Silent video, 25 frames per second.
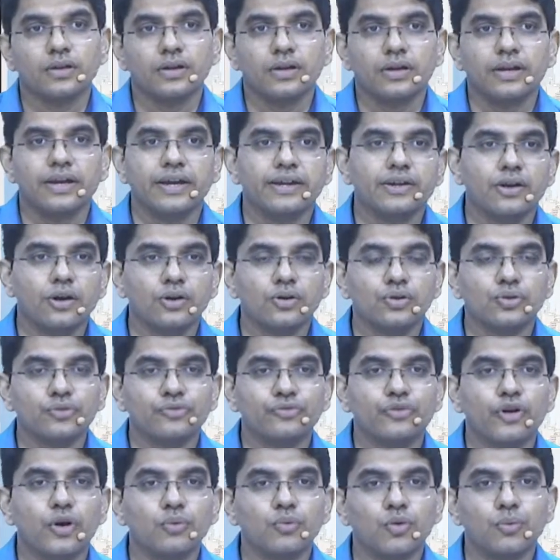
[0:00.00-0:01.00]
In order to
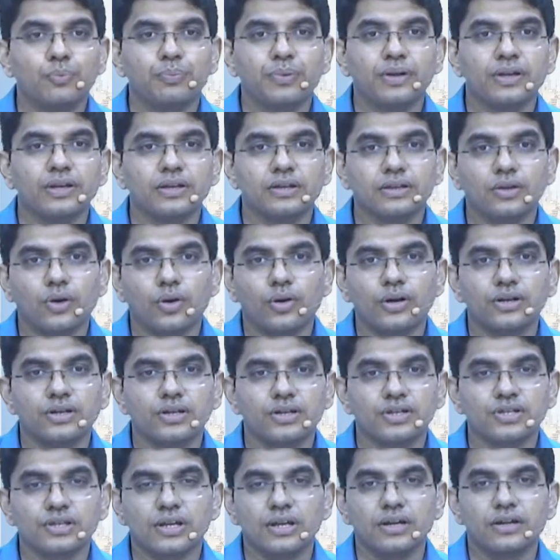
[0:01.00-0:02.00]
form opinion, the auditor
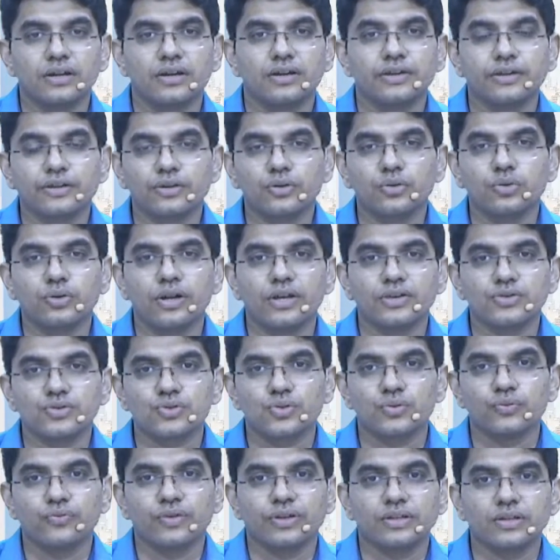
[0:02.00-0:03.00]
shall conclude as
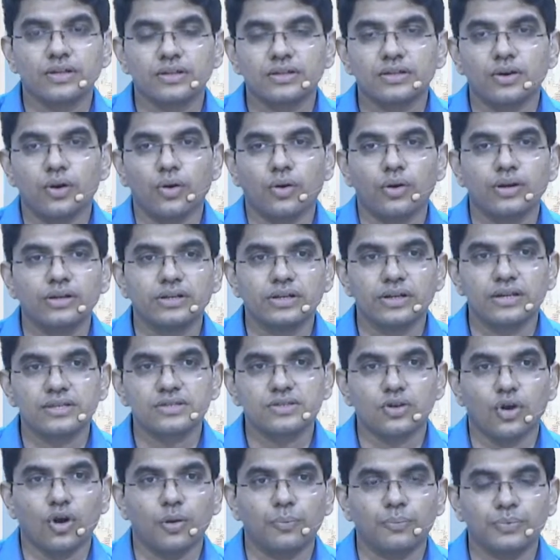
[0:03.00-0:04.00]
to whether the auditor has
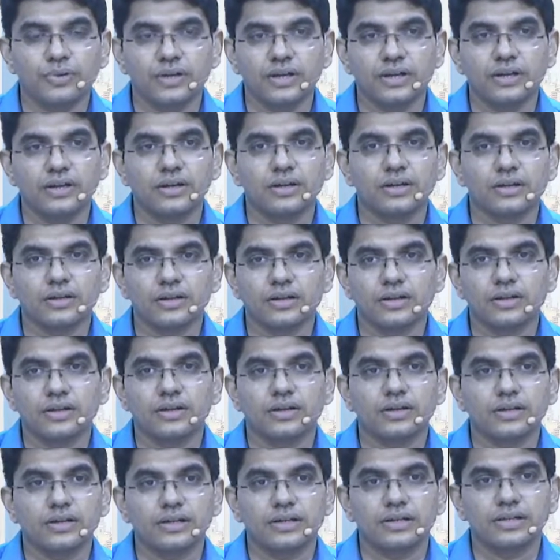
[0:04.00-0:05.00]
obtained
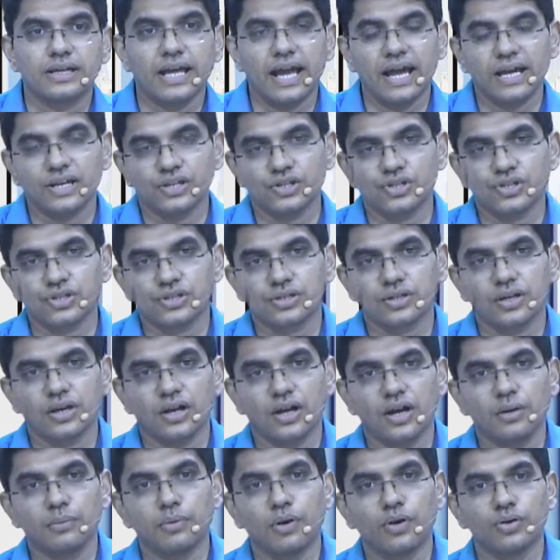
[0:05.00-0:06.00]
dash
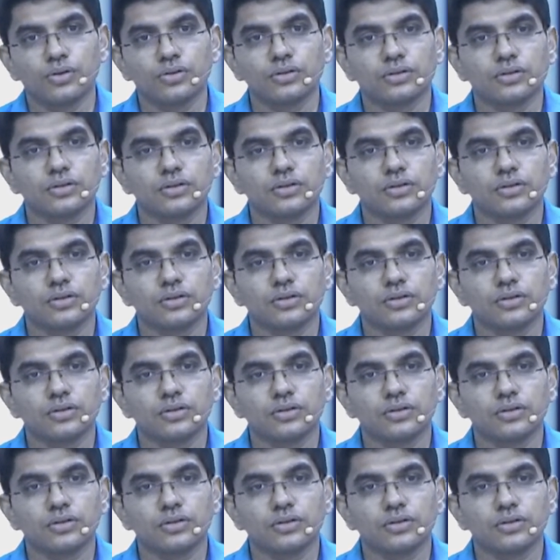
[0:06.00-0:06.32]
about